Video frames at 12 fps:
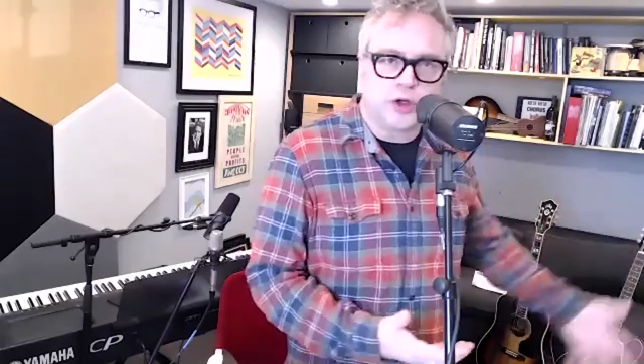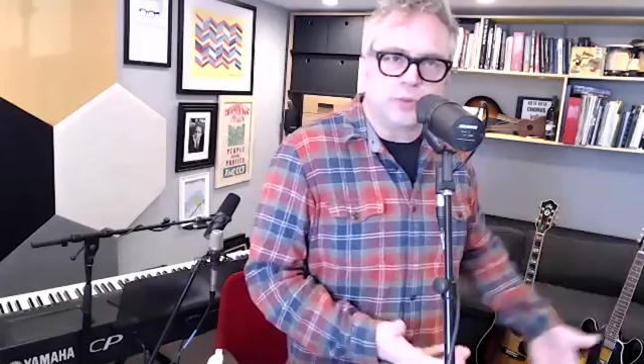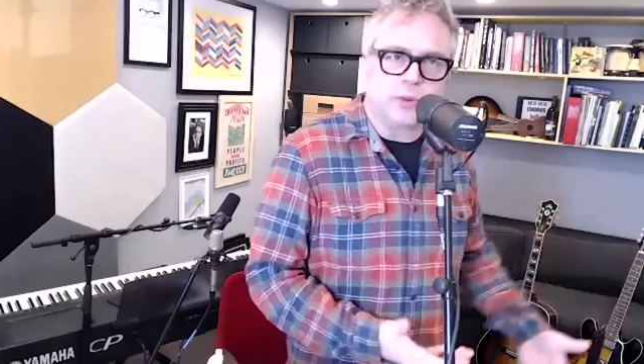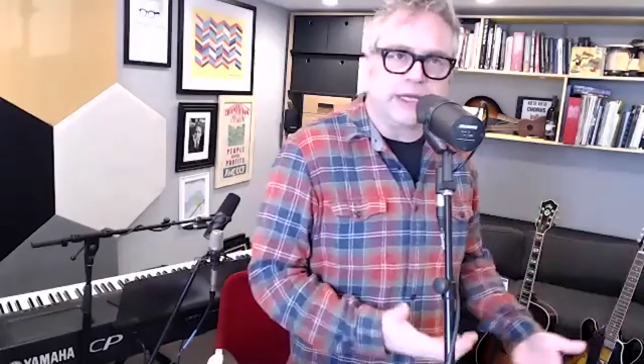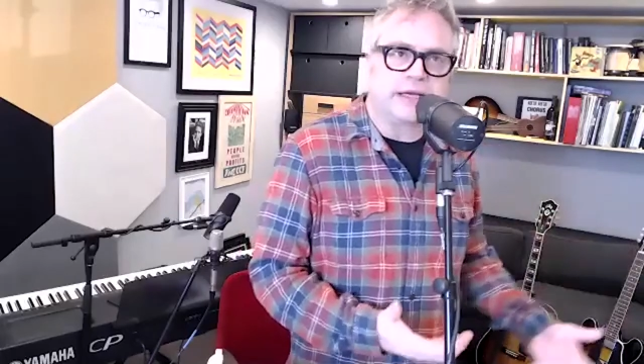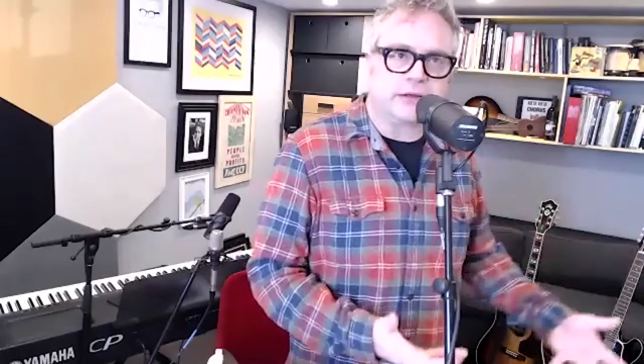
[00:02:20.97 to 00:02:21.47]
to
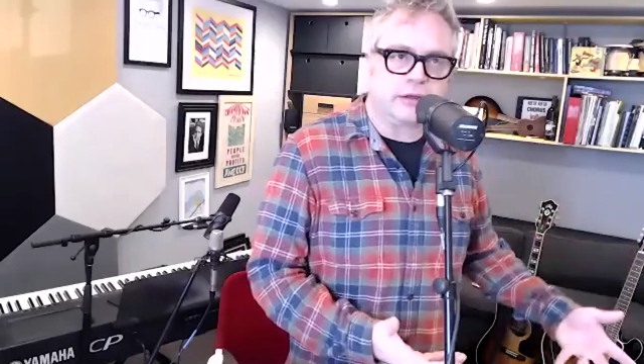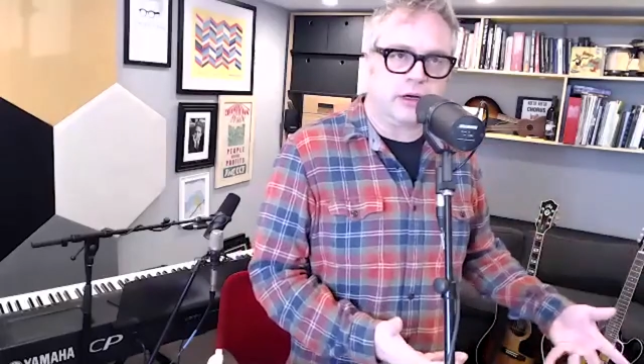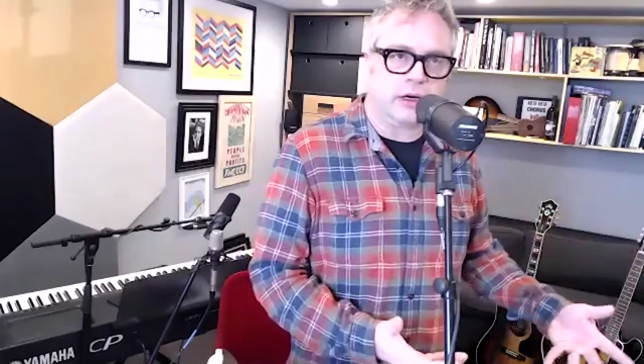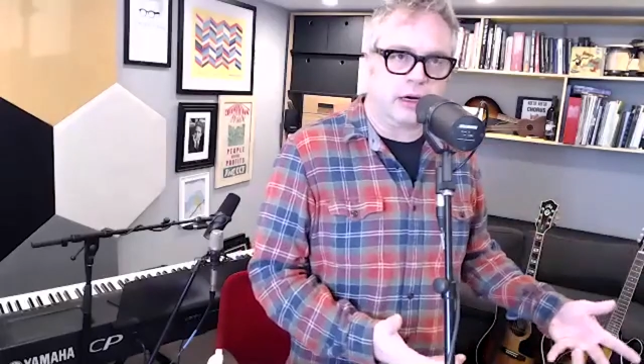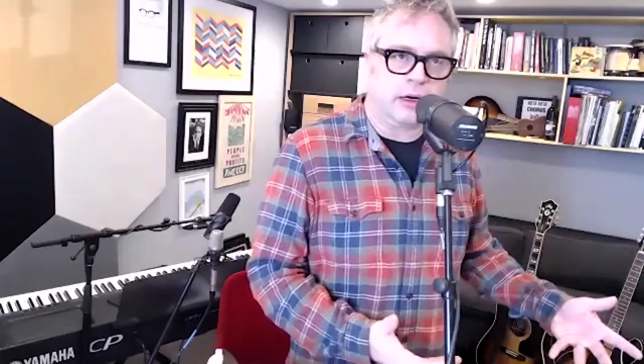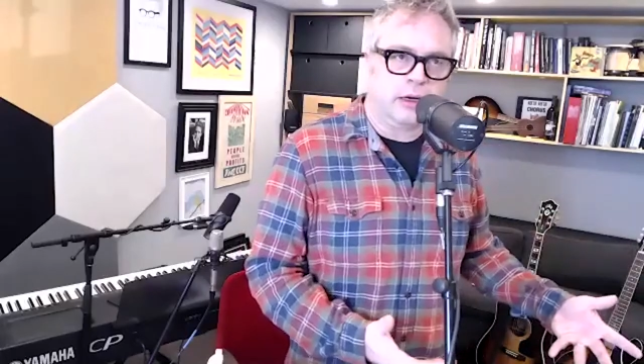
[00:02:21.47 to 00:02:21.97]
play
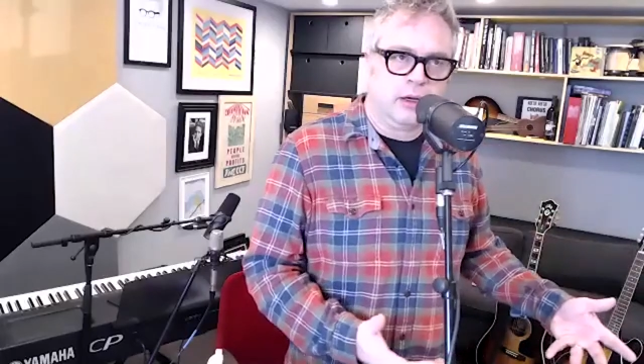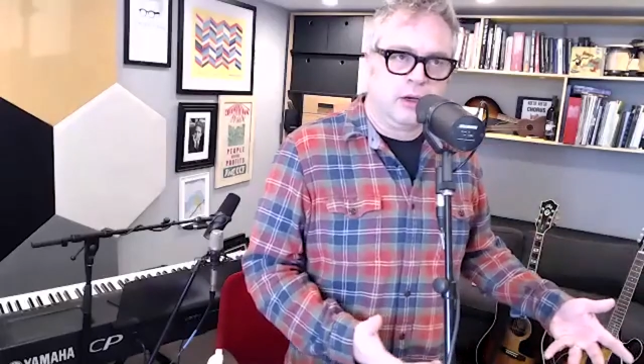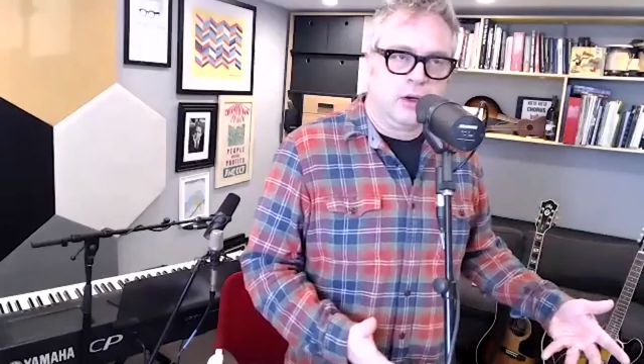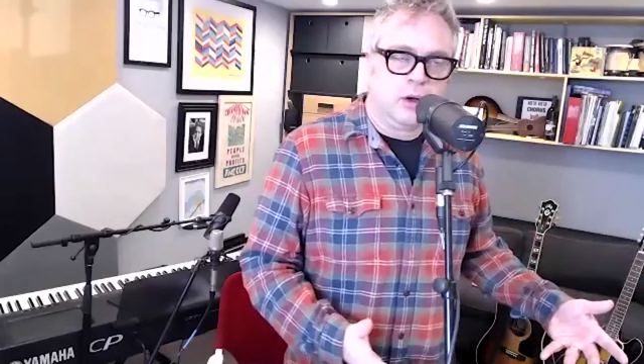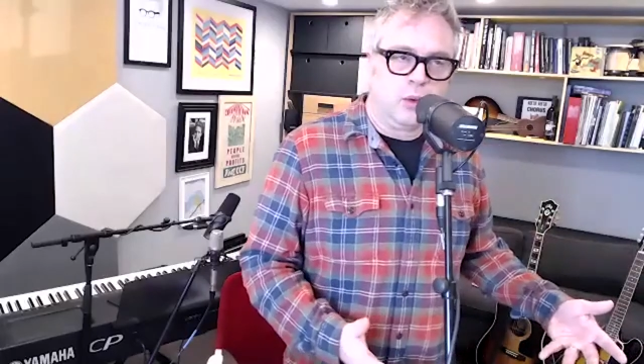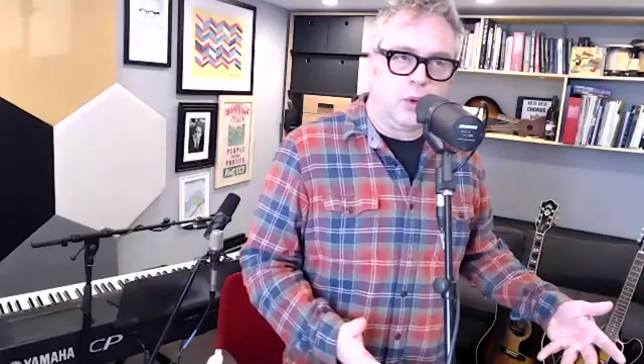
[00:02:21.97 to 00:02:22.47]
guitar
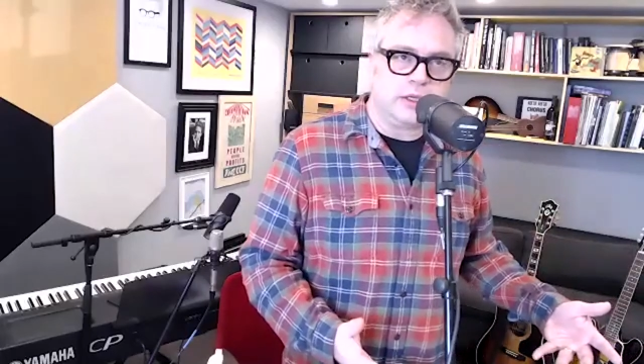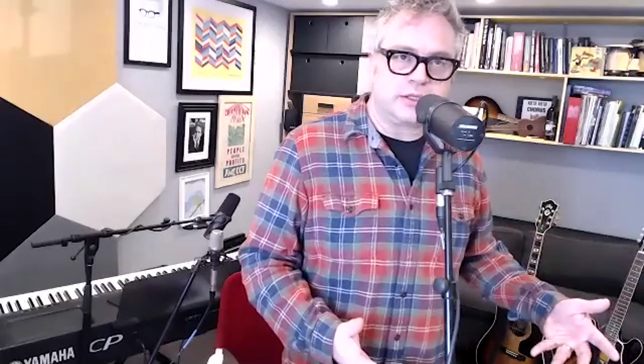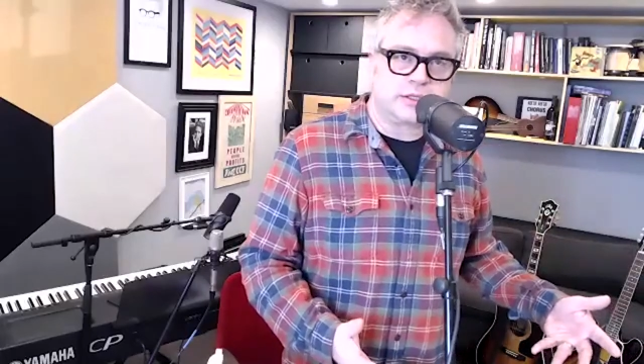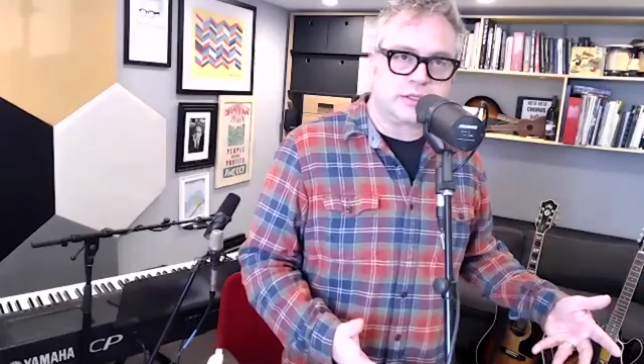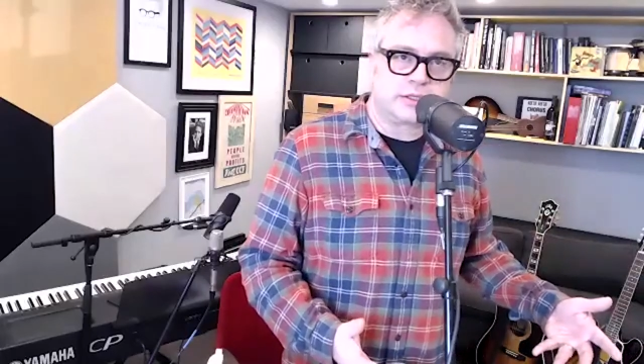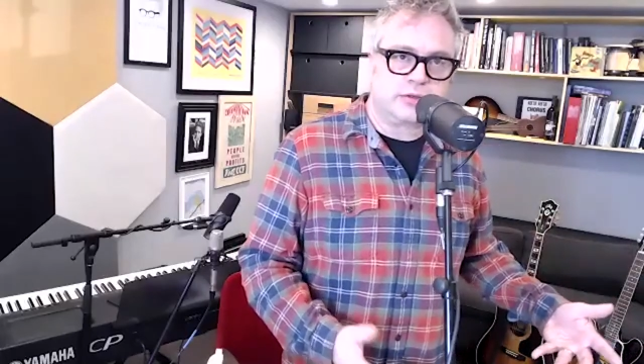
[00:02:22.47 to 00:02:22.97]

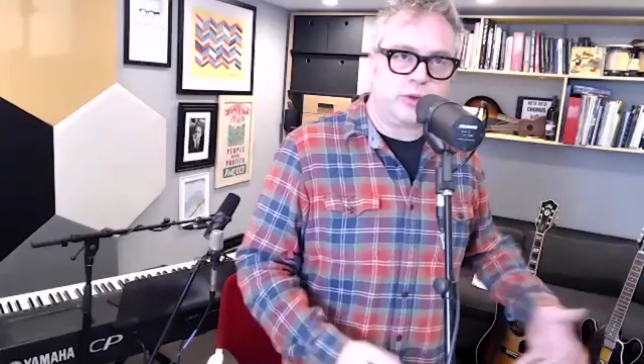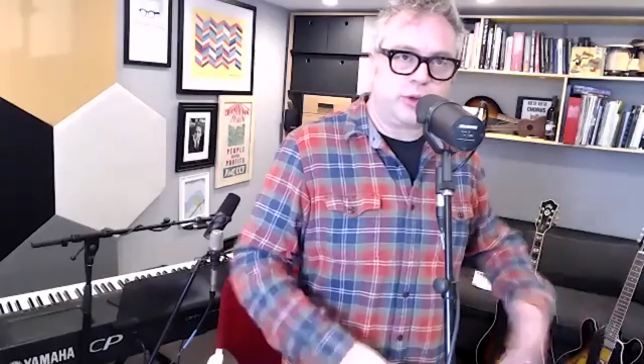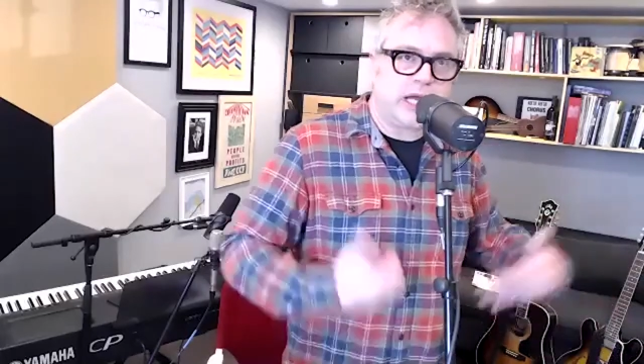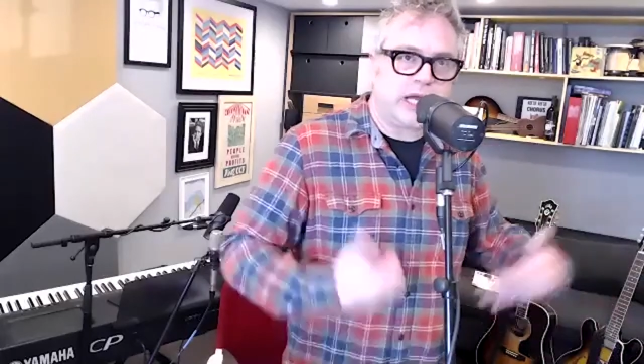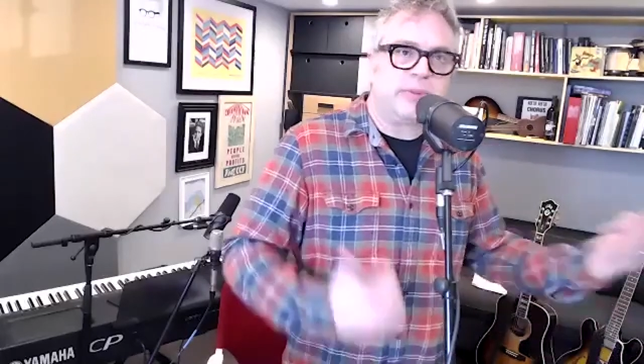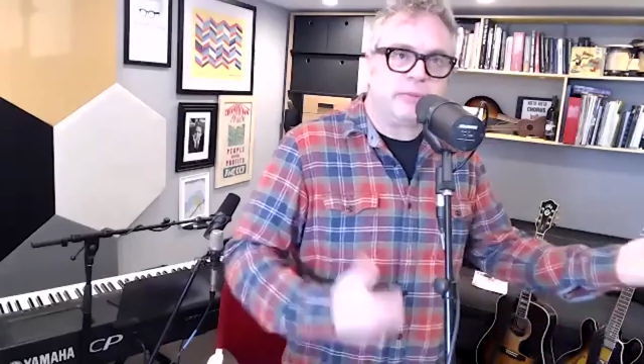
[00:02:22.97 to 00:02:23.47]
was to
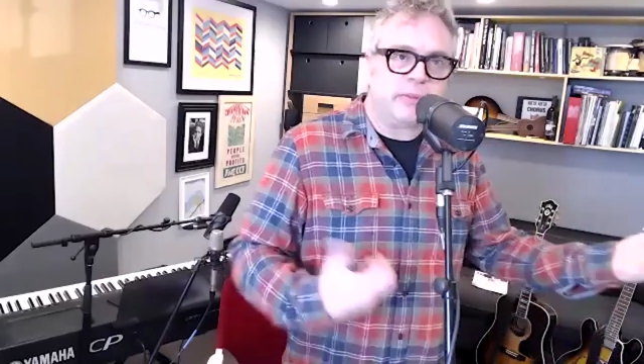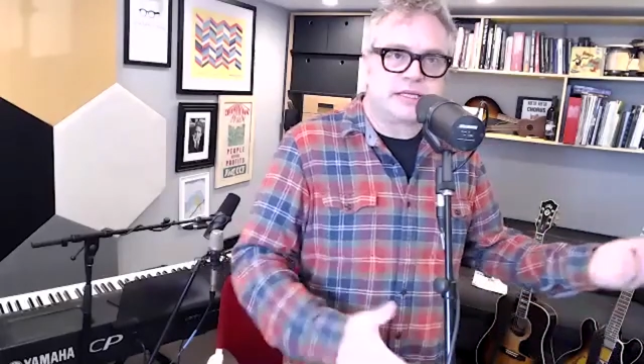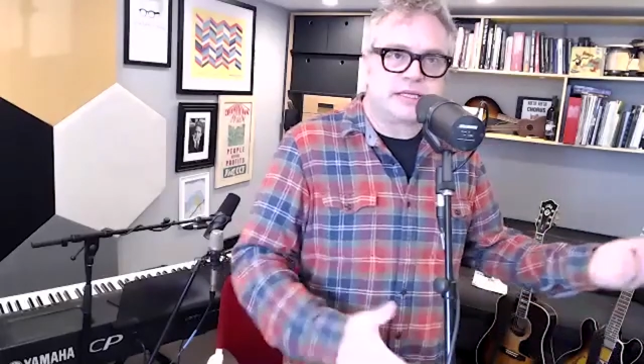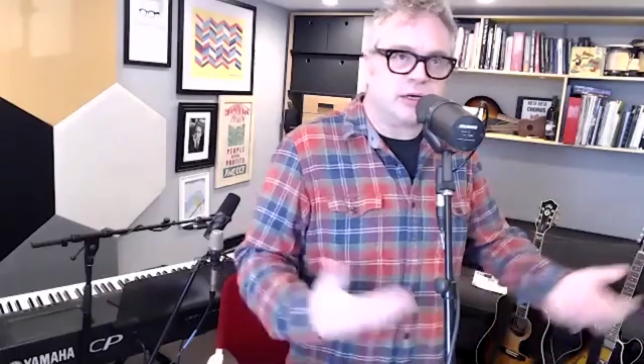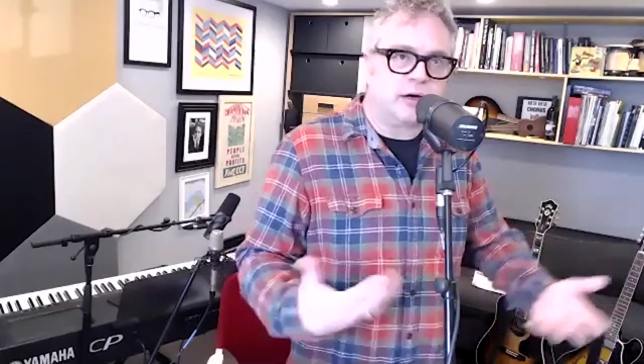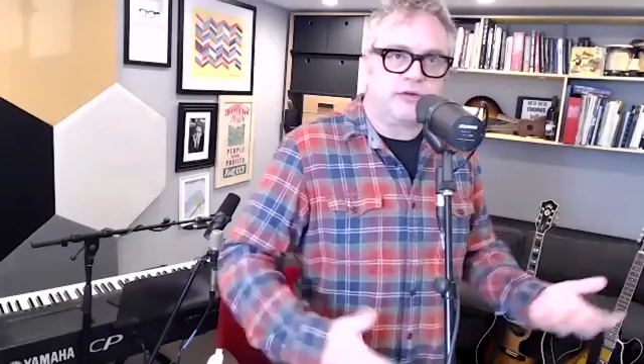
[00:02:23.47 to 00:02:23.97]
accompany
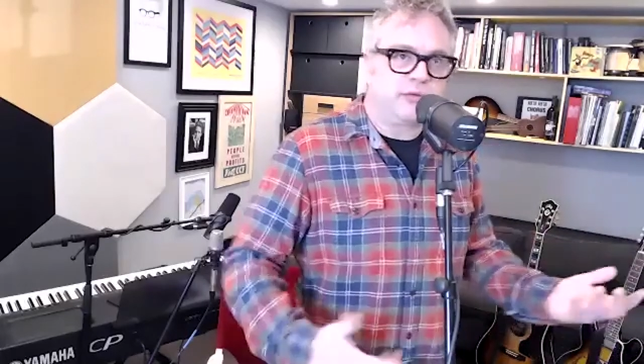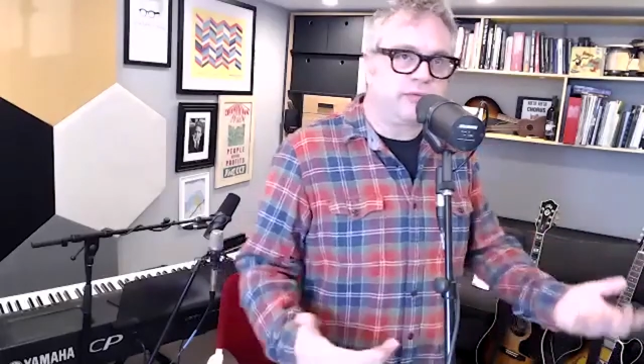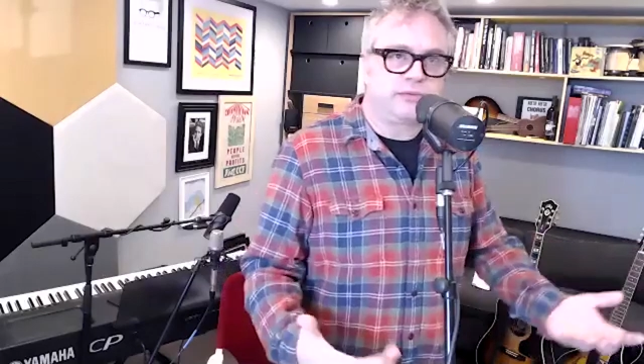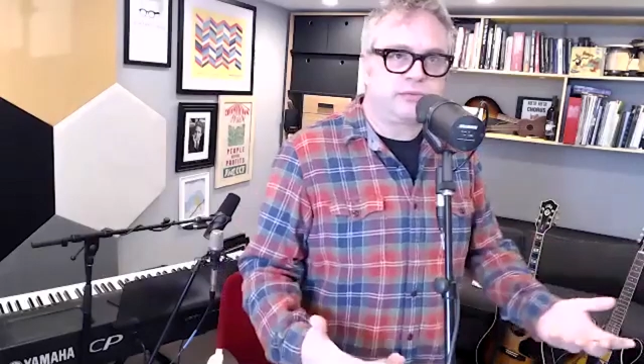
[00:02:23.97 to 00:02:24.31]
myself